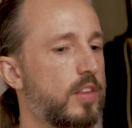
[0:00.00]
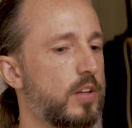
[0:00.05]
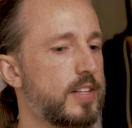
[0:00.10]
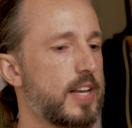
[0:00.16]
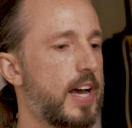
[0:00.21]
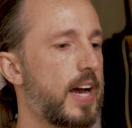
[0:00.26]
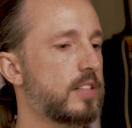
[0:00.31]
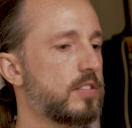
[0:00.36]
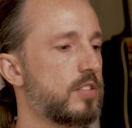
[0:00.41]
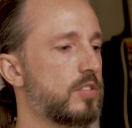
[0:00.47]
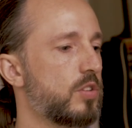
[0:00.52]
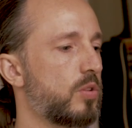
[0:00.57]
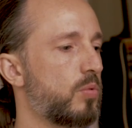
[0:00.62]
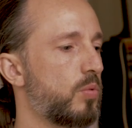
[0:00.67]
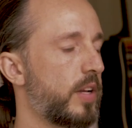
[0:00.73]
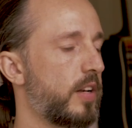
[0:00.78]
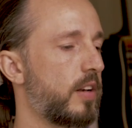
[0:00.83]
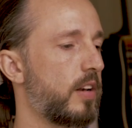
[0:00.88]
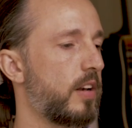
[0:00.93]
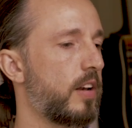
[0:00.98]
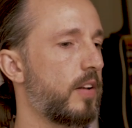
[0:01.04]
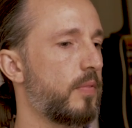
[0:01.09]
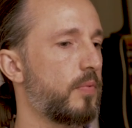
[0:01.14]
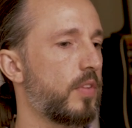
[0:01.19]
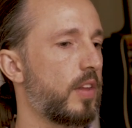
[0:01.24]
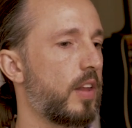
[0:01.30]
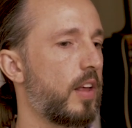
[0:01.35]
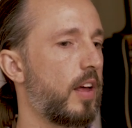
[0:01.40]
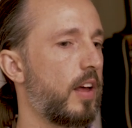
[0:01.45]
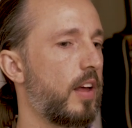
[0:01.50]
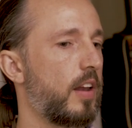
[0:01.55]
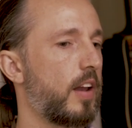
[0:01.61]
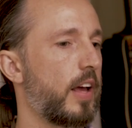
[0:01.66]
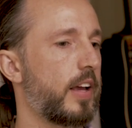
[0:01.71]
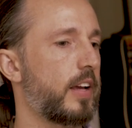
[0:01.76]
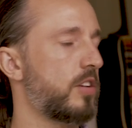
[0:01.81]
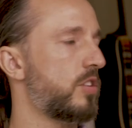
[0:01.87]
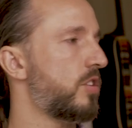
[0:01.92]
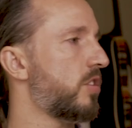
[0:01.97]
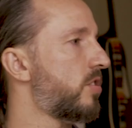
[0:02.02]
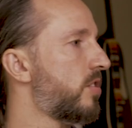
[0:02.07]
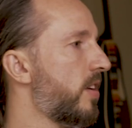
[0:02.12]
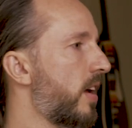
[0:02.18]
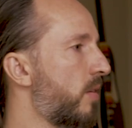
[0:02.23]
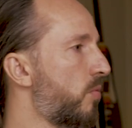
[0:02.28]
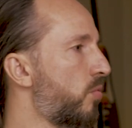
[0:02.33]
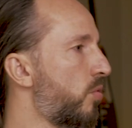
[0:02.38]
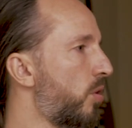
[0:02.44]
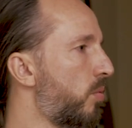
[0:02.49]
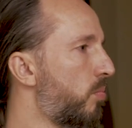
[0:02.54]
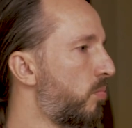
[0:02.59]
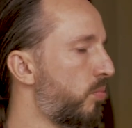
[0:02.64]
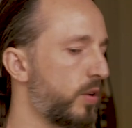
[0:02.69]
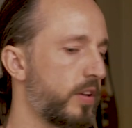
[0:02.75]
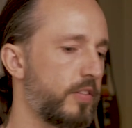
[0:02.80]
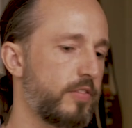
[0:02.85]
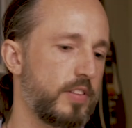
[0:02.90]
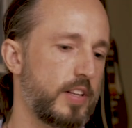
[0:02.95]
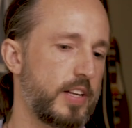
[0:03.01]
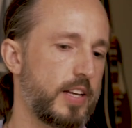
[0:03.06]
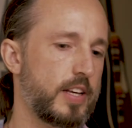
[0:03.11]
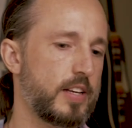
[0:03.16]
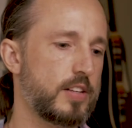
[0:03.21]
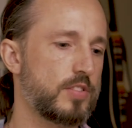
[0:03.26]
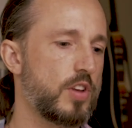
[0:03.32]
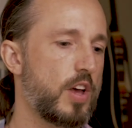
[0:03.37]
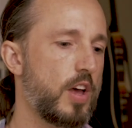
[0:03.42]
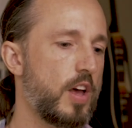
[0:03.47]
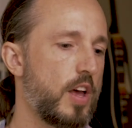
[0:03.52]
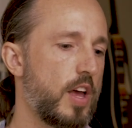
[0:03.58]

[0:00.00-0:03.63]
the taxes are written, and I could just say real briefly is,